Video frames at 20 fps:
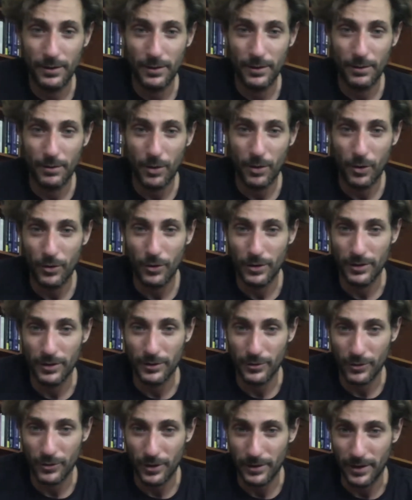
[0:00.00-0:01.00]
holding the
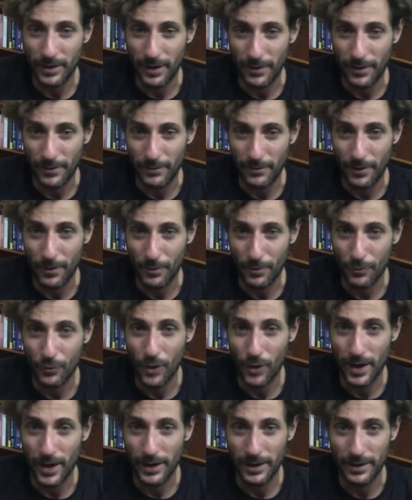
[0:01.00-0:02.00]
string down, if I were
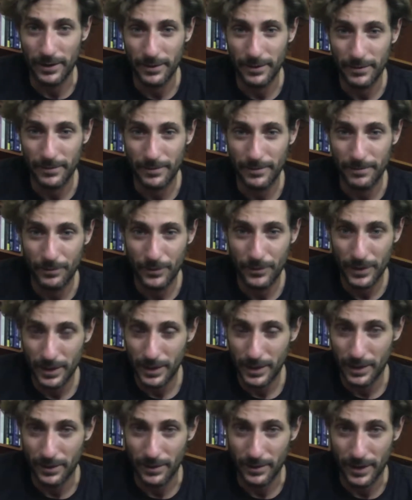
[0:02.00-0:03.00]
fretting it
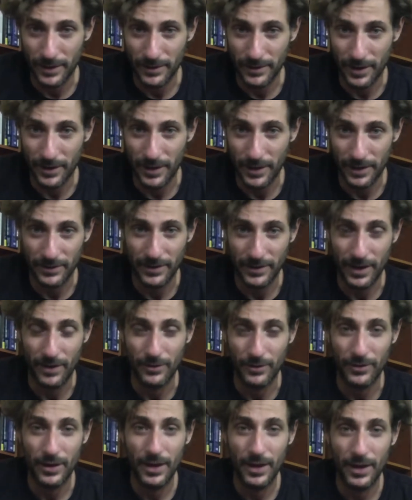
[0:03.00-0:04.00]
here, that's how that
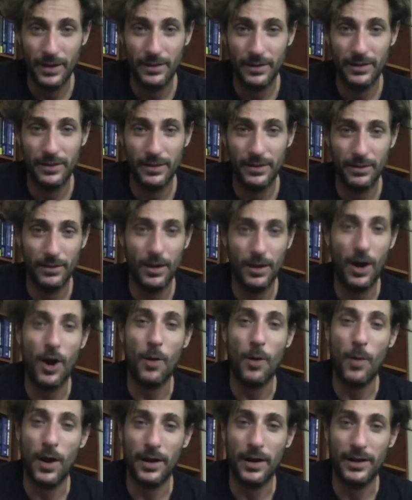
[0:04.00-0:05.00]
sounds. A
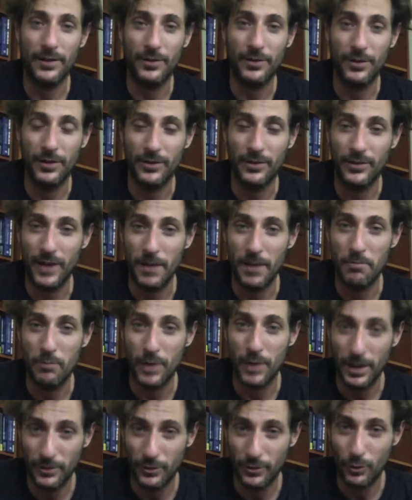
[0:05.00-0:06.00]
harmonic gets you the same
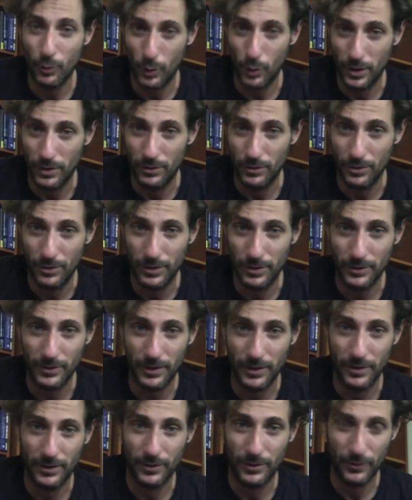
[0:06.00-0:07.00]
pitch when you do this on
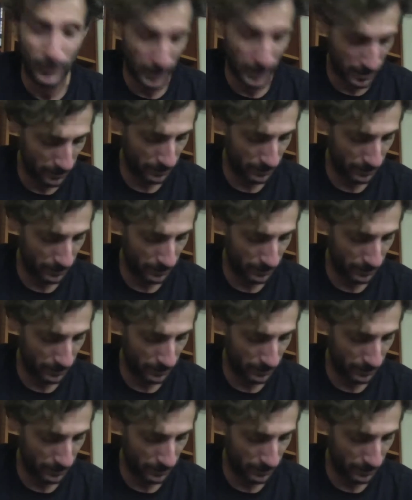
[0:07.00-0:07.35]
this fret,